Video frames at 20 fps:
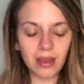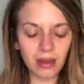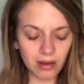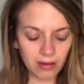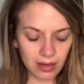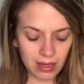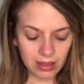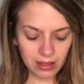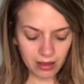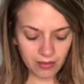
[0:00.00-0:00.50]

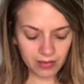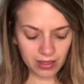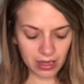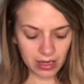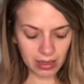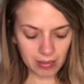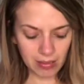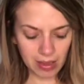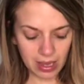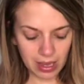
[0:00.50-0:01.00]
Oh, I love that
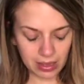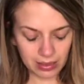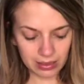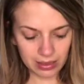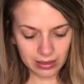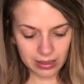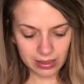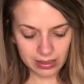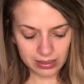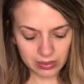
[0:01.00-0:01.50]
name, Hadley.
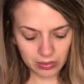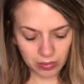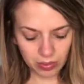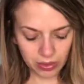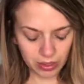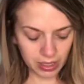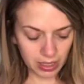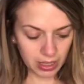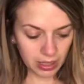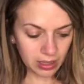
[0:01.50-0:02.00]
That's so
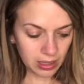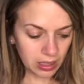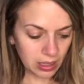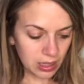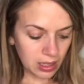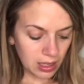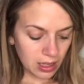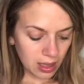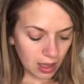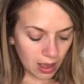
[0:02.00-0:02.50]
pretty.
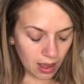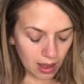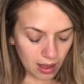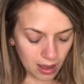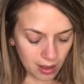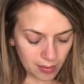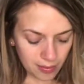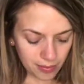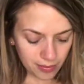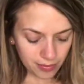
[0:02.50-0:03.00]

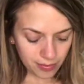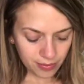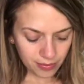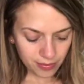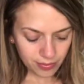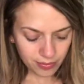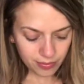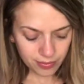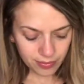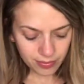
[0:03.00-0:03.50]

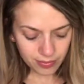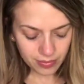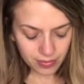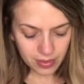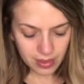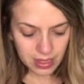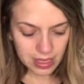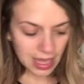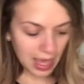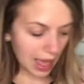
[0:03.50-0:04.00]

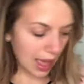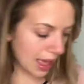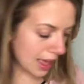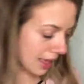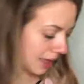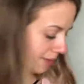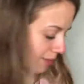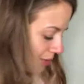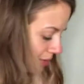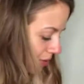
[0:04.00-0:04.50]

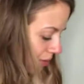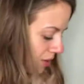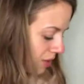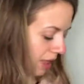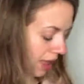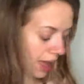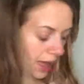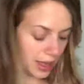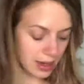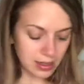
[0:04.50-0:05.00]
Yay, I'm so
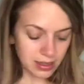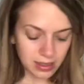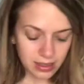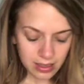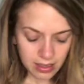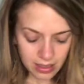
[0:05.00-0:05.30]
glad.